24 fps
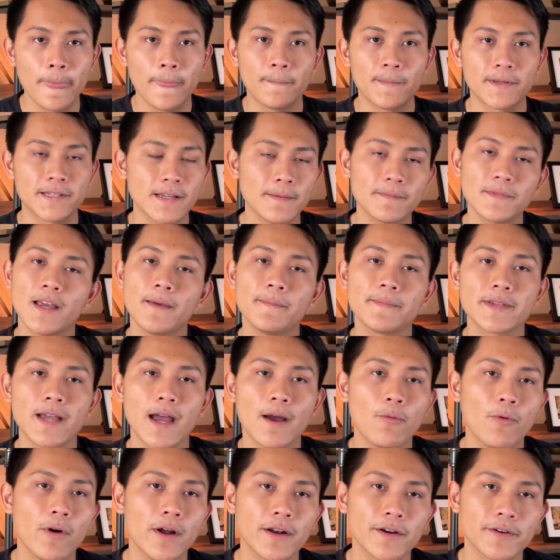But sometimes I
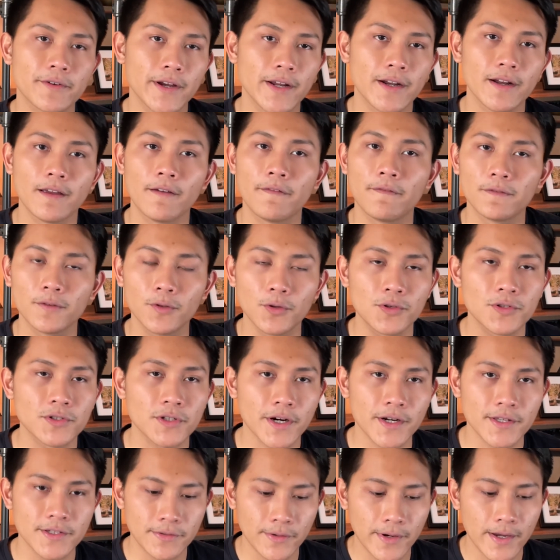want to create a
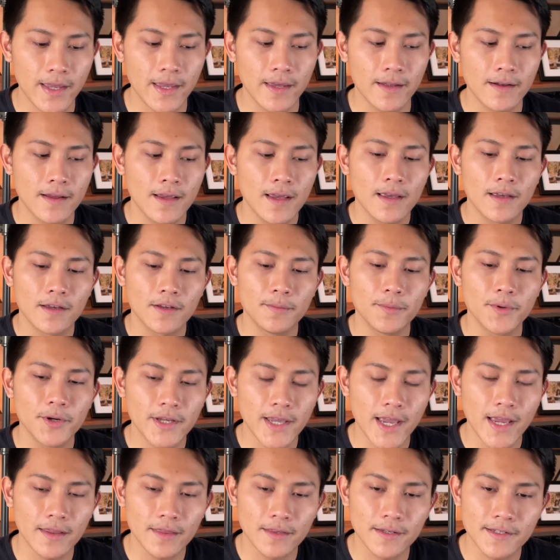flowchart so I can
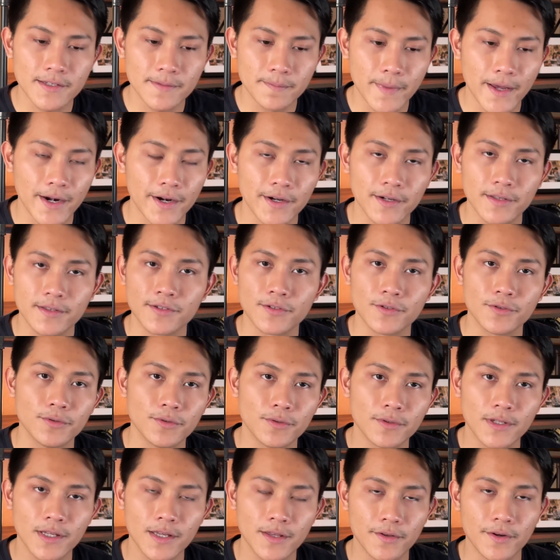communicate this better
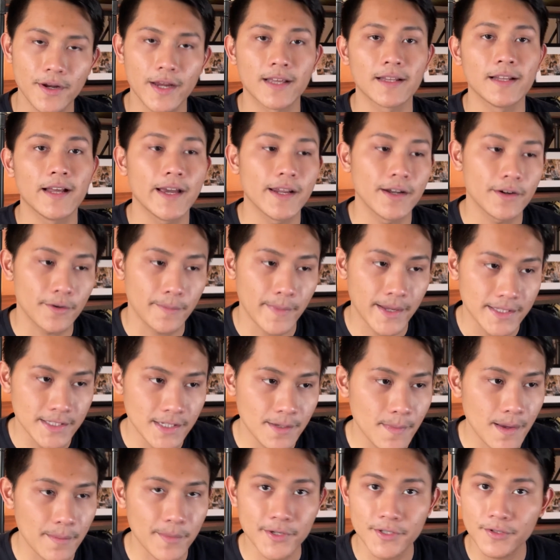to either a client or my
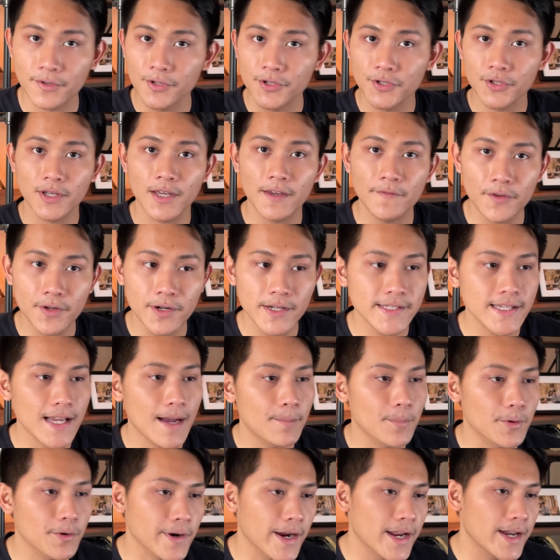team member. So I'll give you an
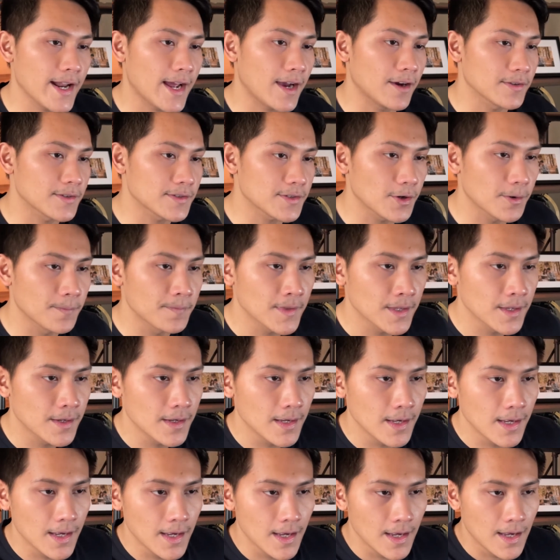example right now. So
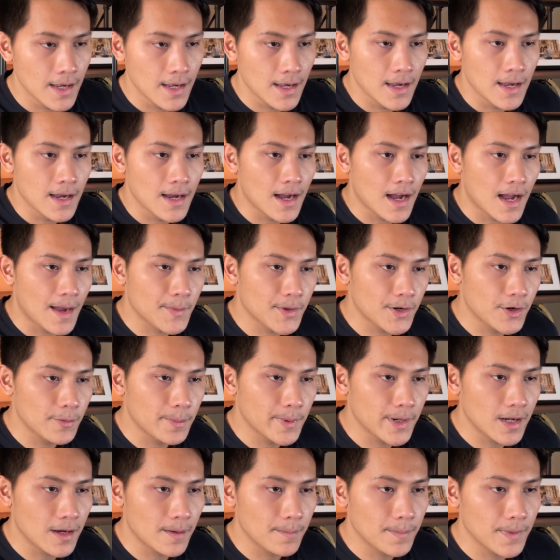I'm going to
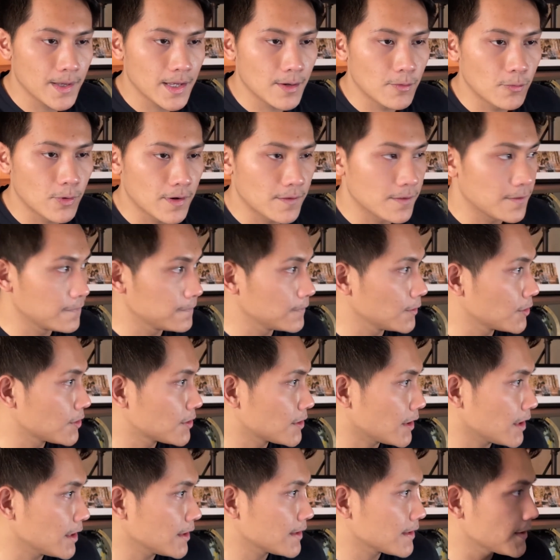open up one of the
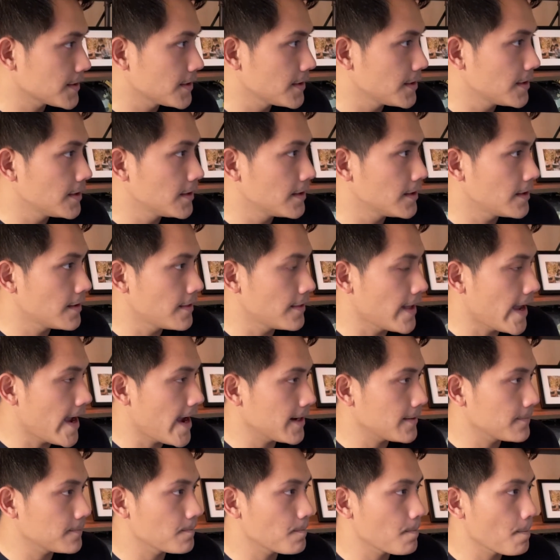flowcharts
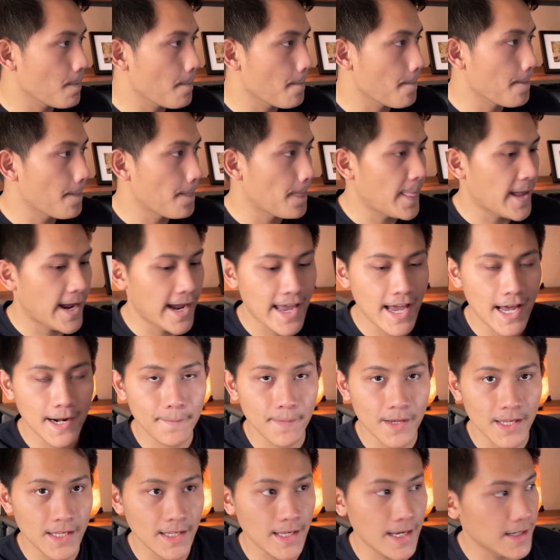that I had
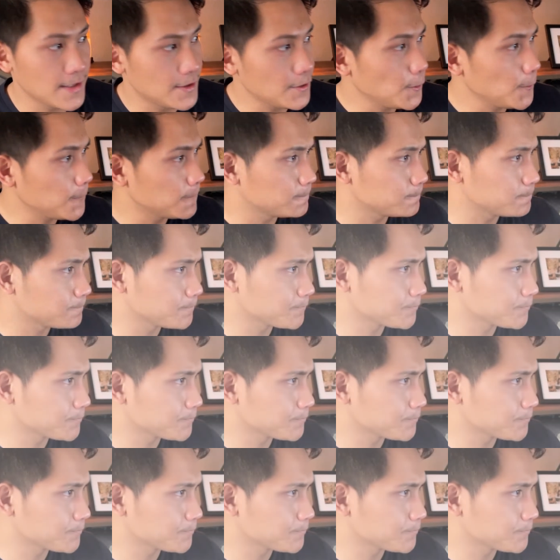my EA do.